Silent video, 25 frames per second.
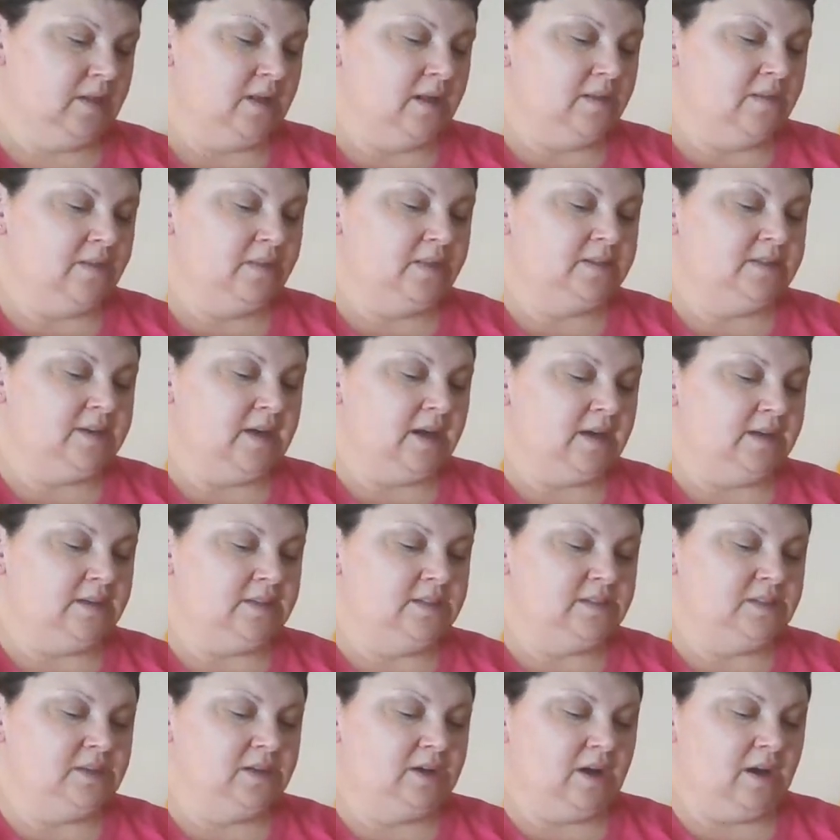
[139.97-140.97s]
The
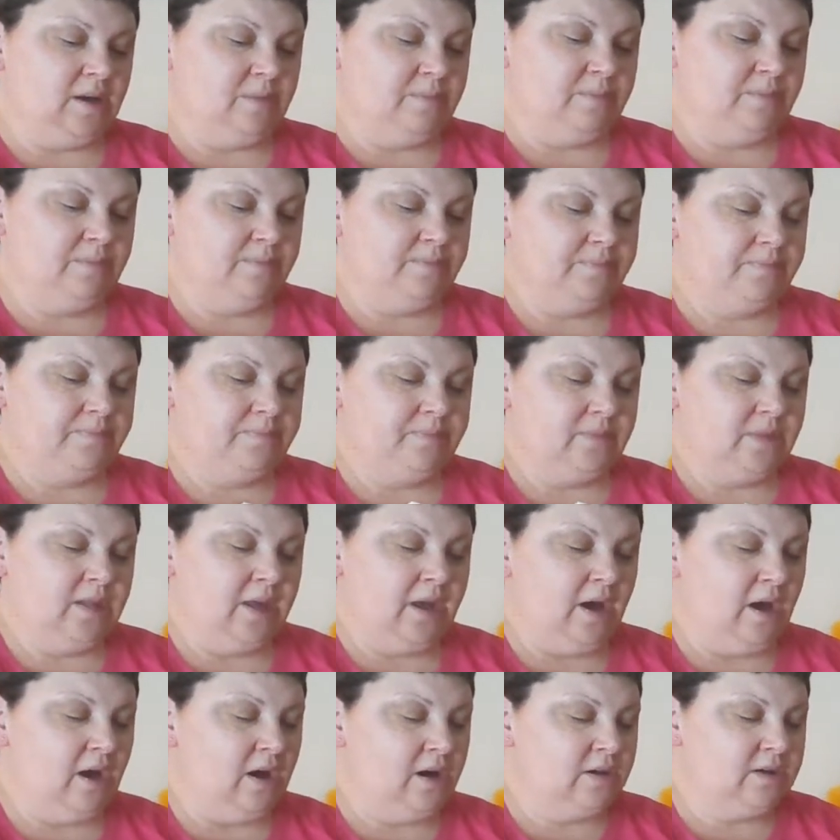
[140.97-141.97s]
dolls stood up.
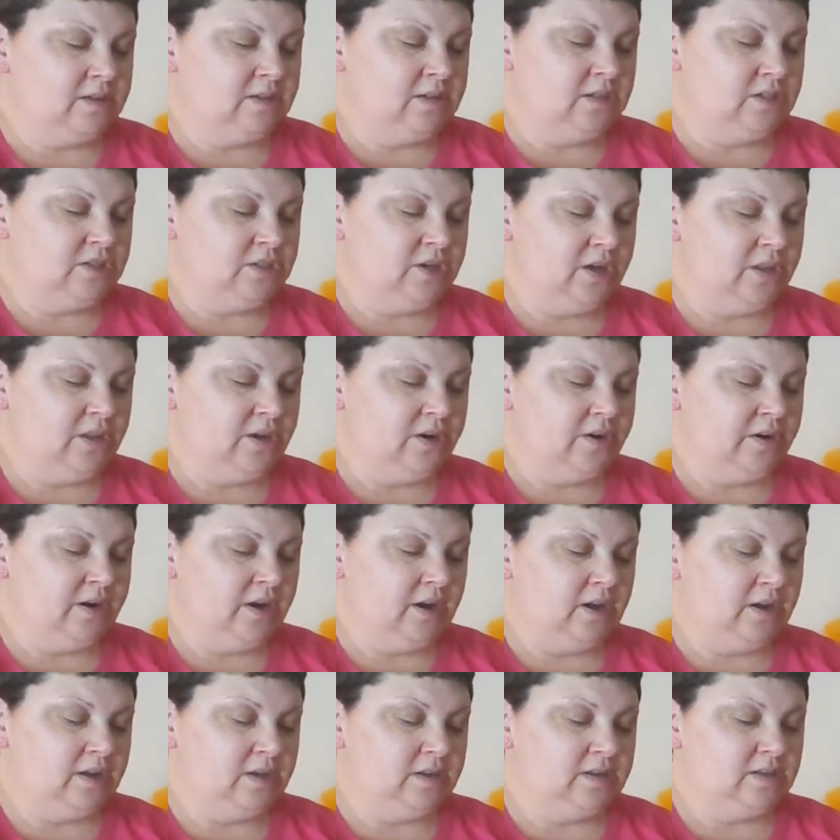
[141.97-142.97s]
They hugged each other
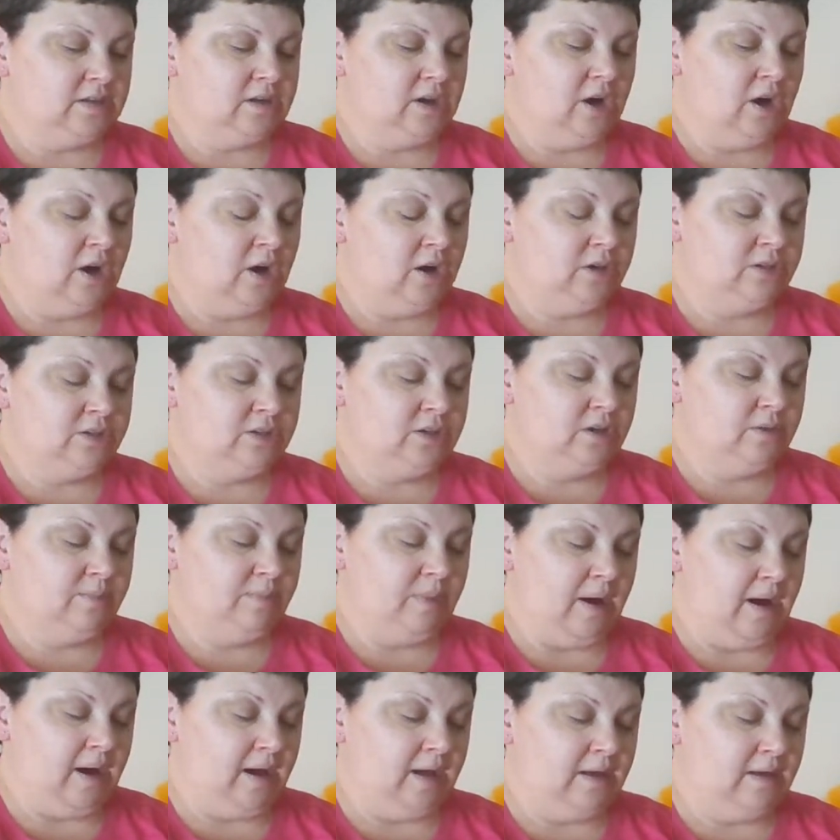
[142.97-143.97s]
and called
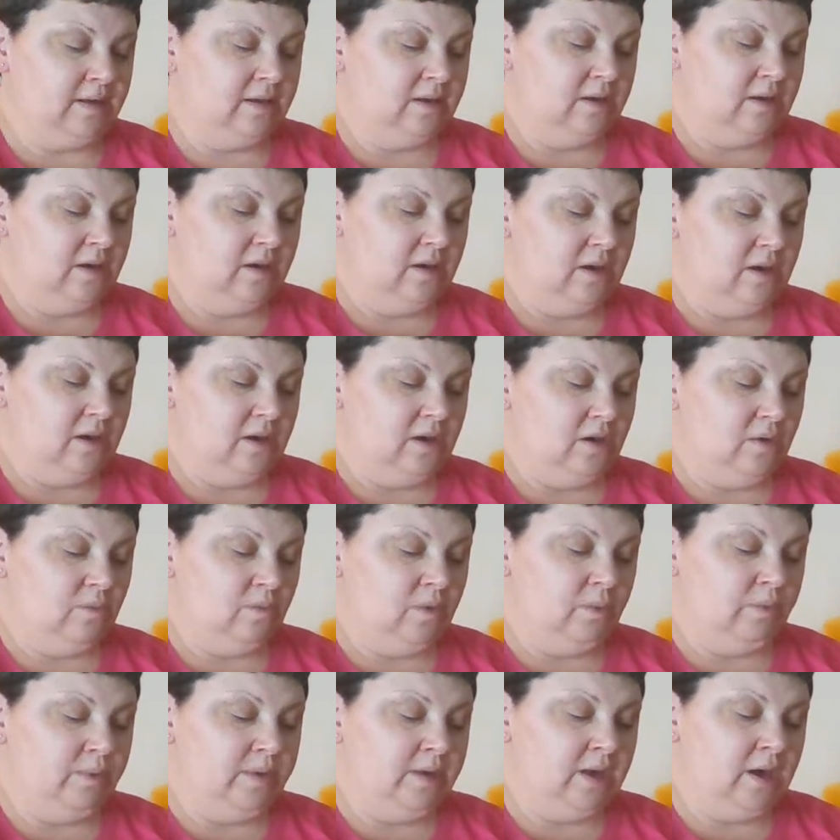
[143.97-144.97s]
goodbye.
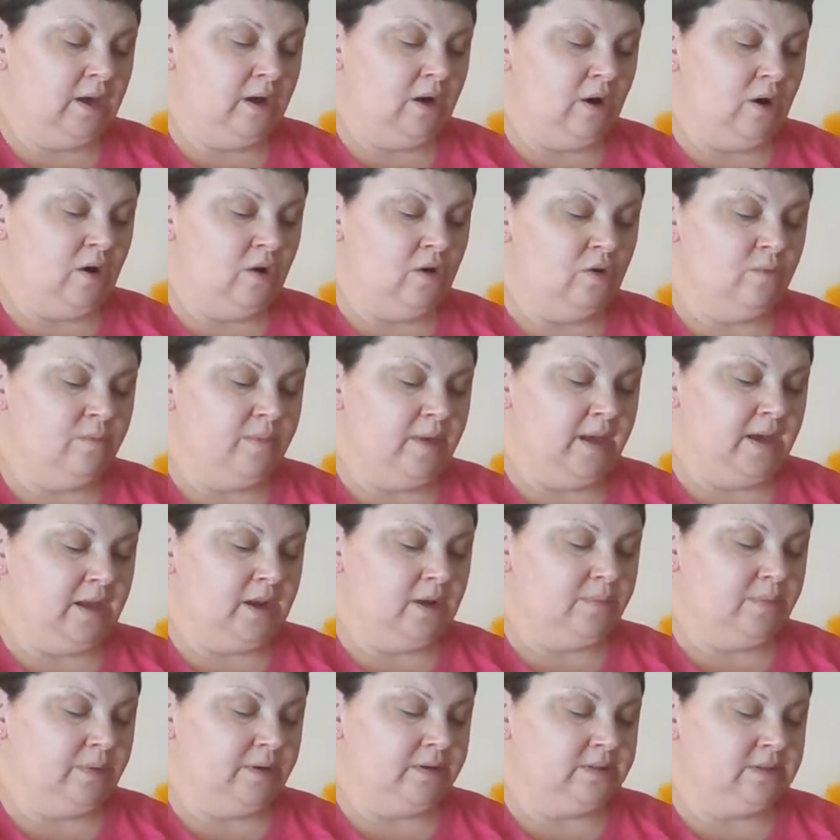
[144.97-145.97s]
When we get home,
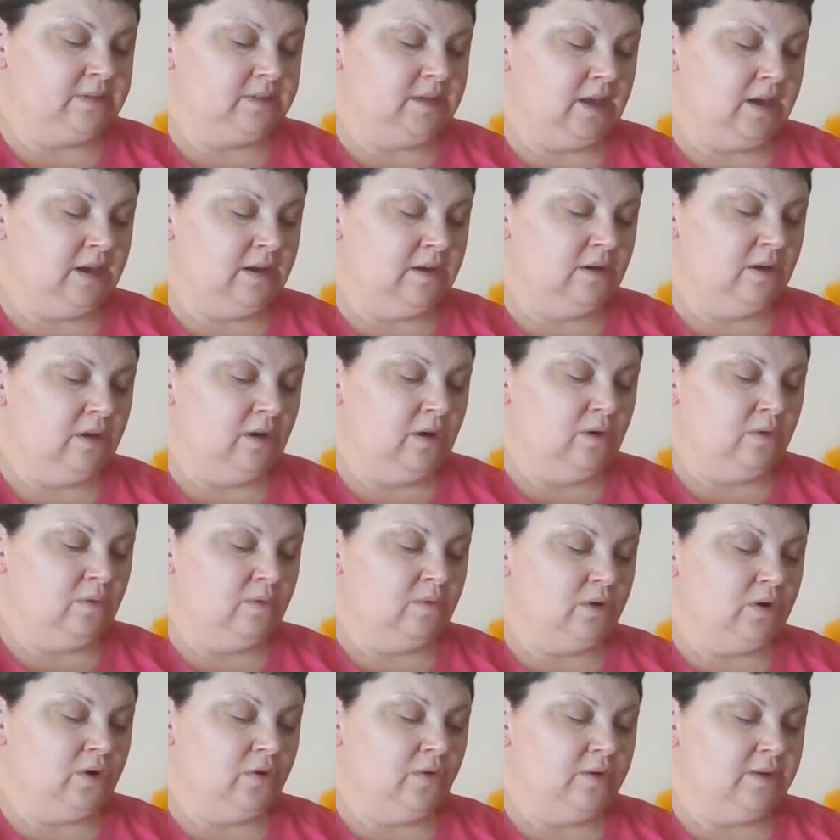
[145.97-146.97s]
Annabelle said,
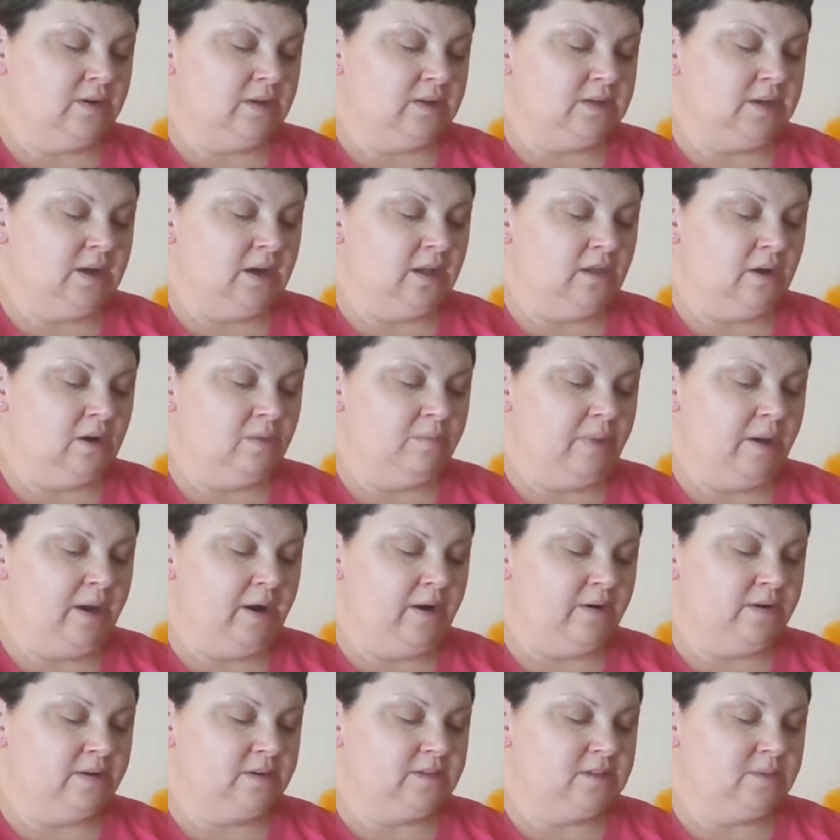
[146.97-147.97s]
we're going to tell our
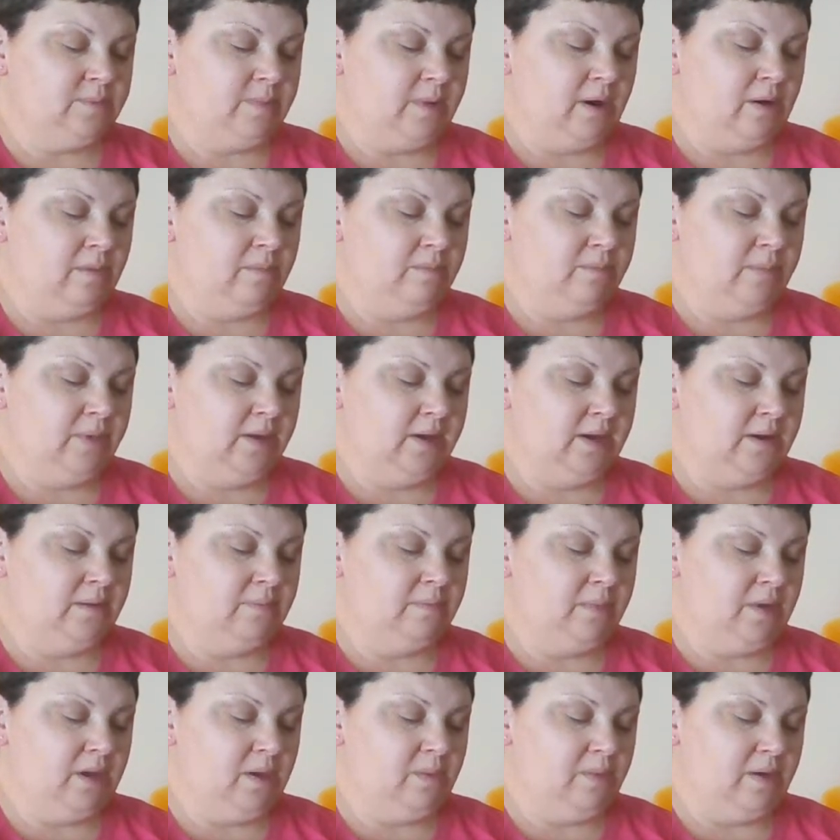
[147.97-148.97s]
parents about
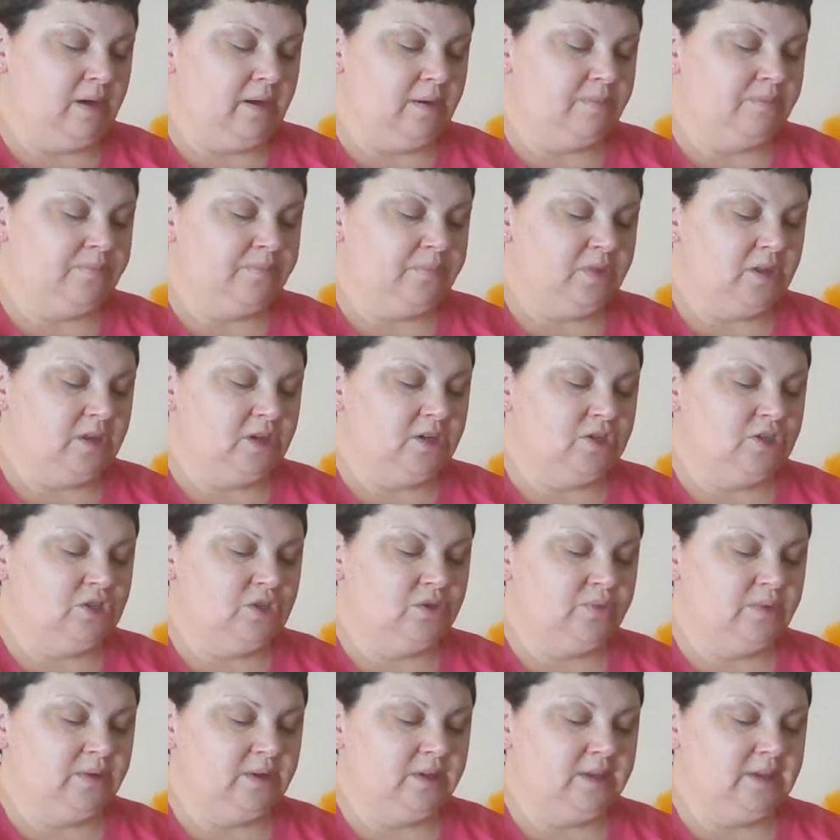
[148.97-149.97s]
Mean Mimi.
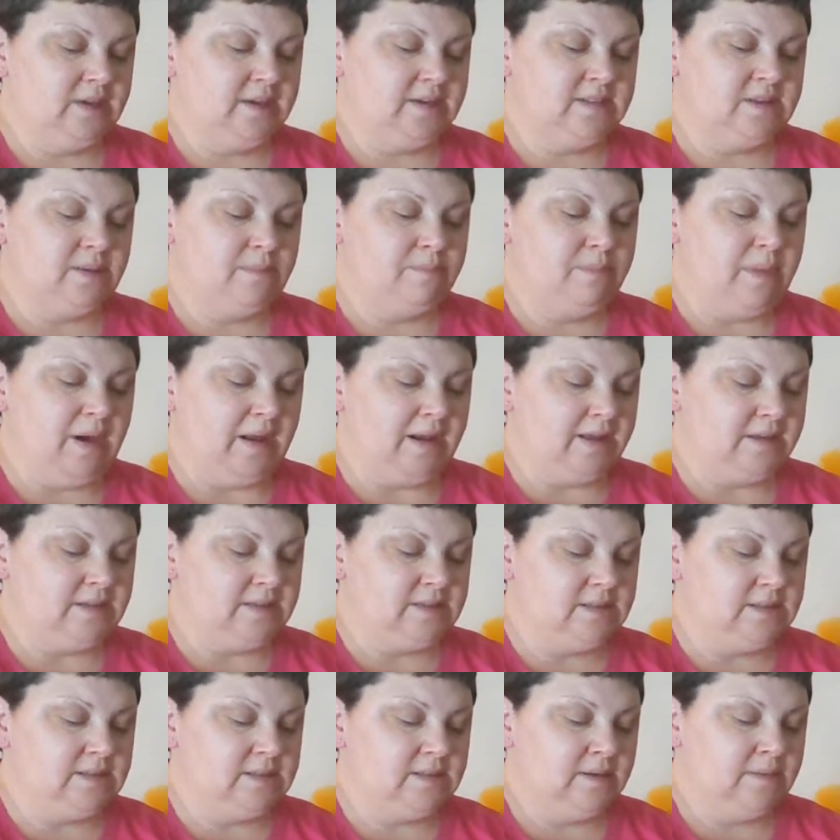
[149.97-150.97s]
She really is a
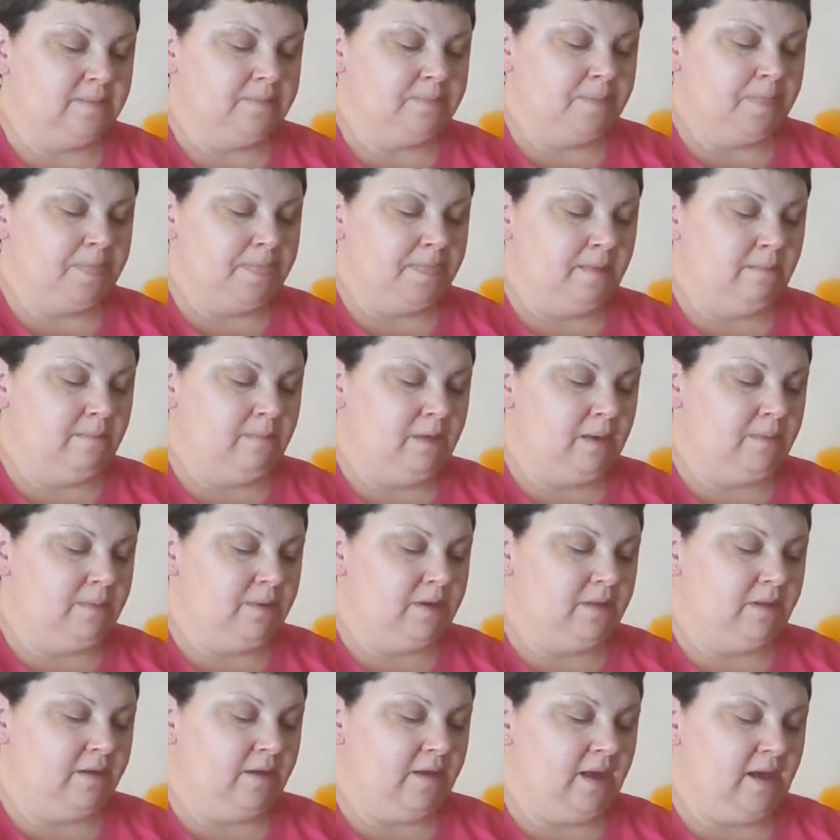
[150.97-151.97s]
menace.
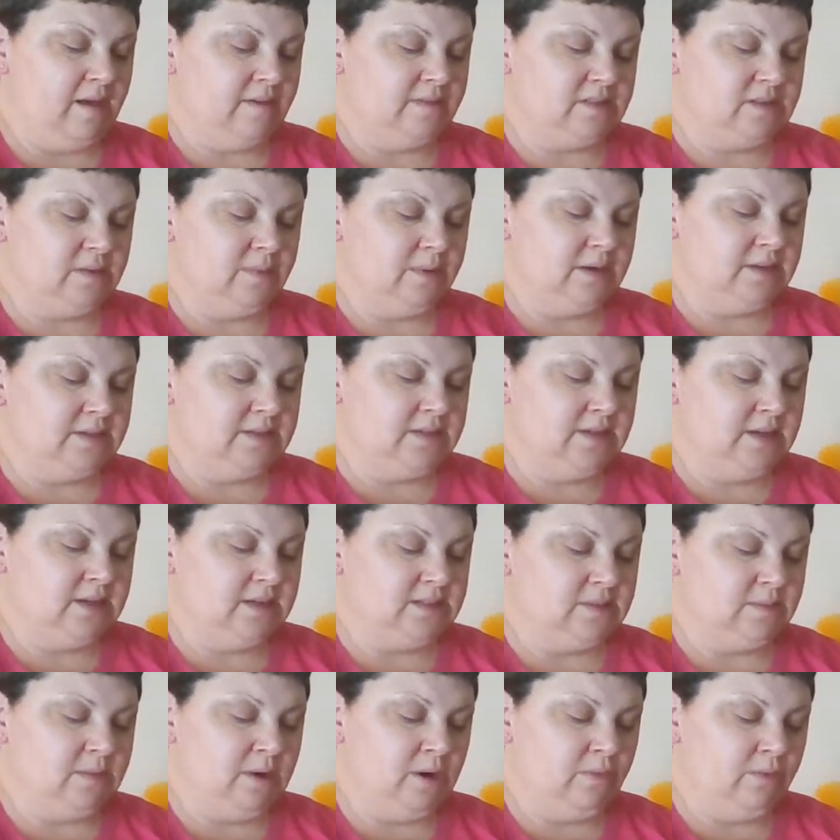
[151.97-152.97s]
Maybe they'll have some
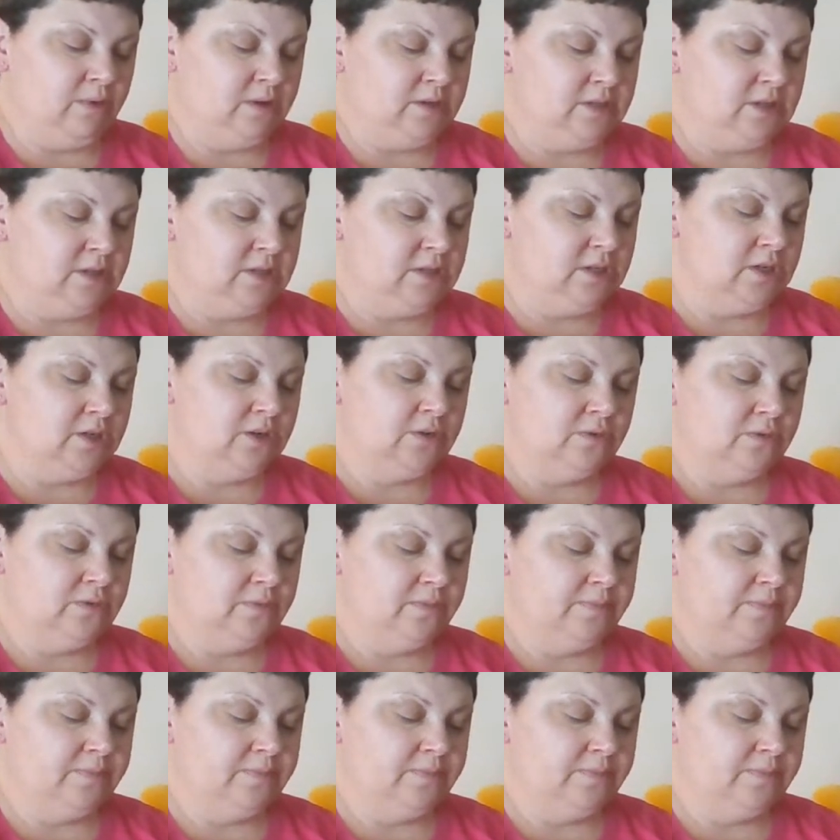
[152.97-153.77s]
ideas about what to do.